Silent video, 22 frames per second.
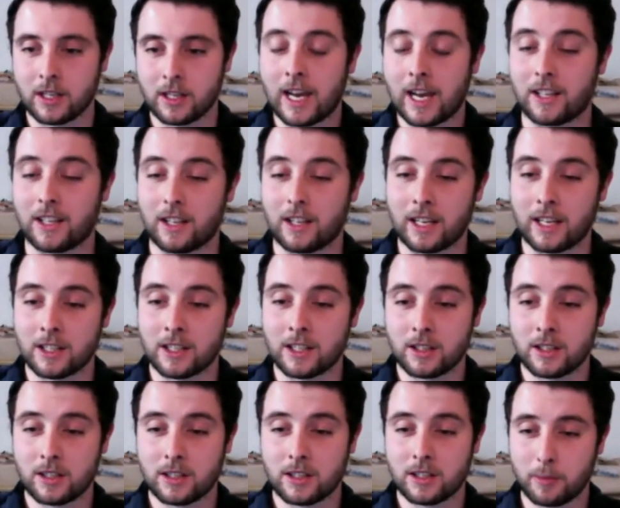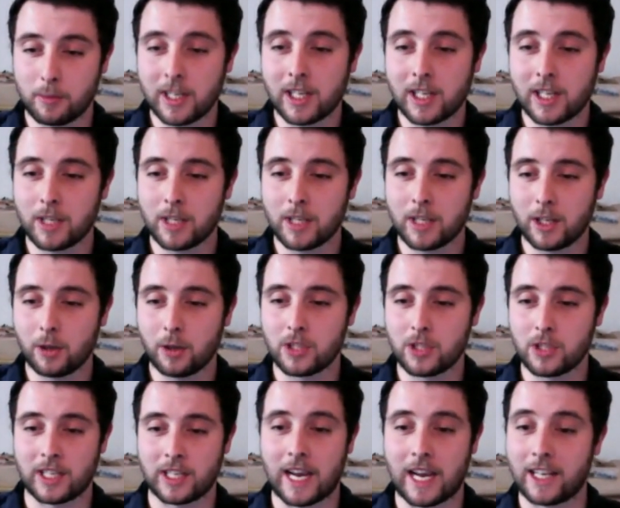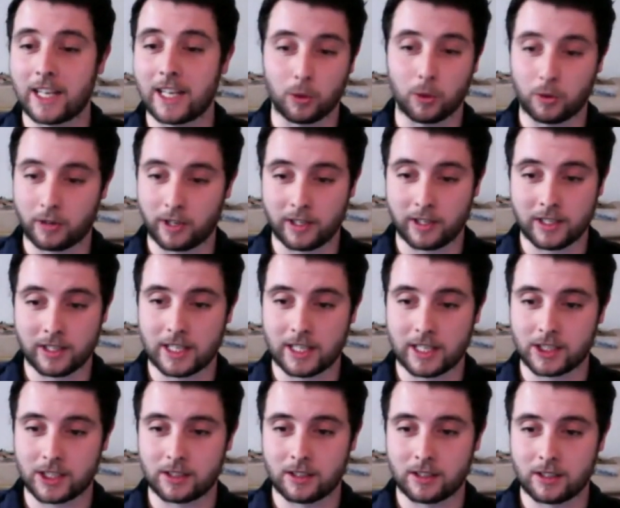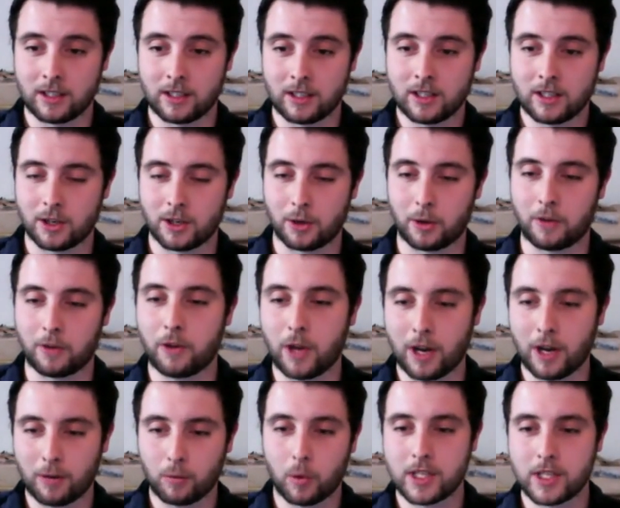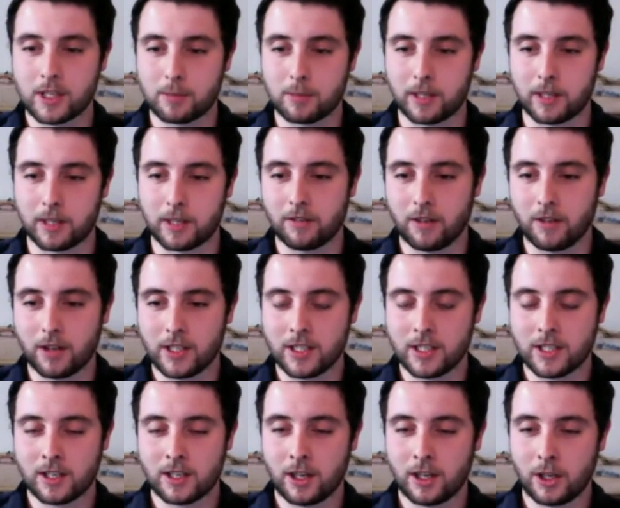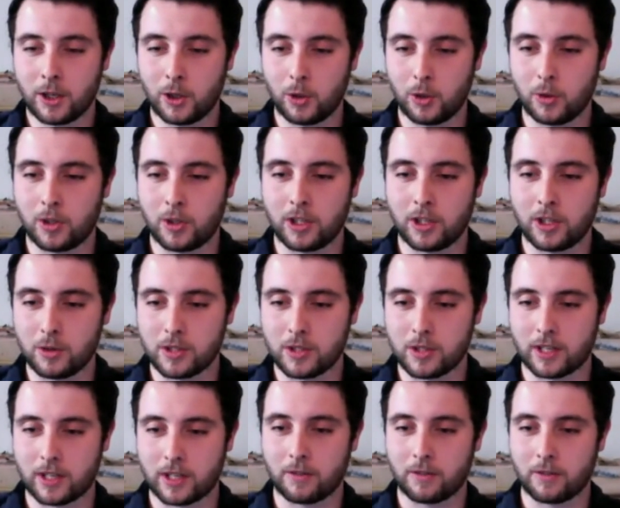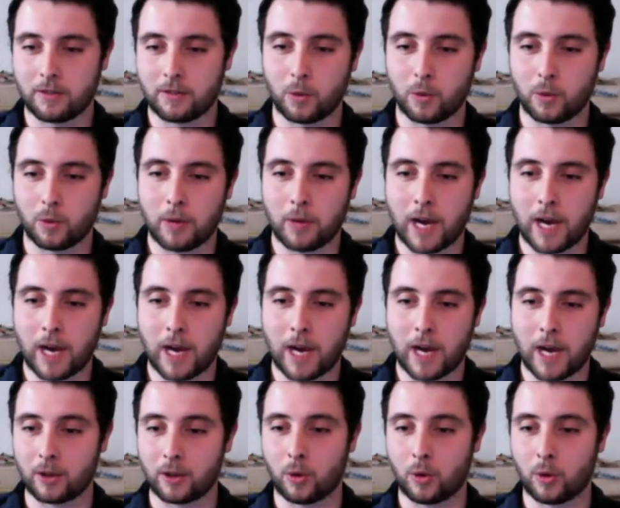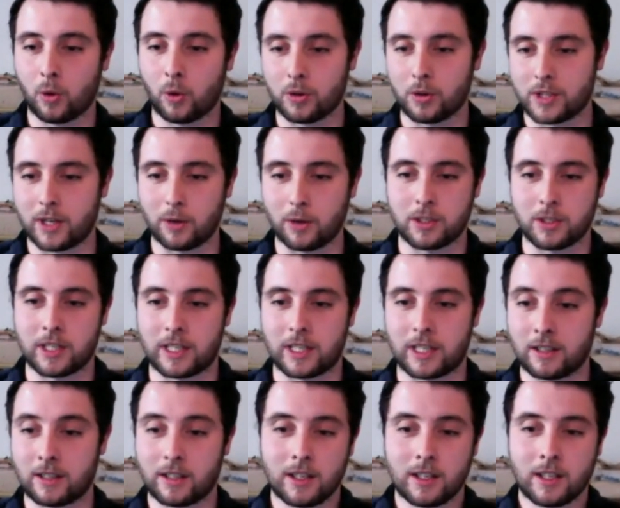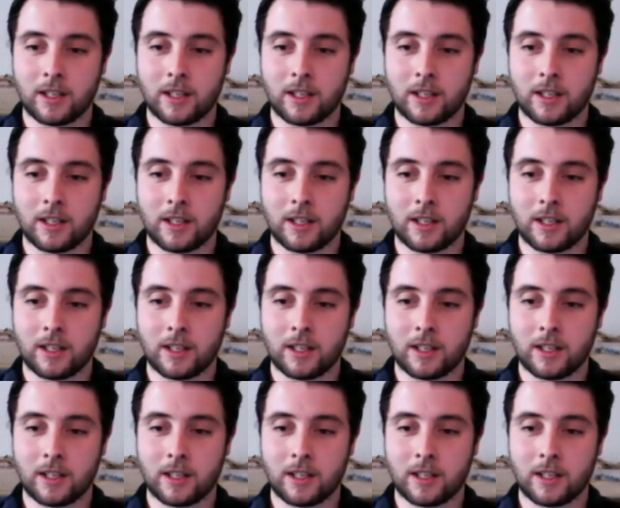And, and Spin can be used in any orientation. So if you have one Spin device, you can use it for panning or tilting.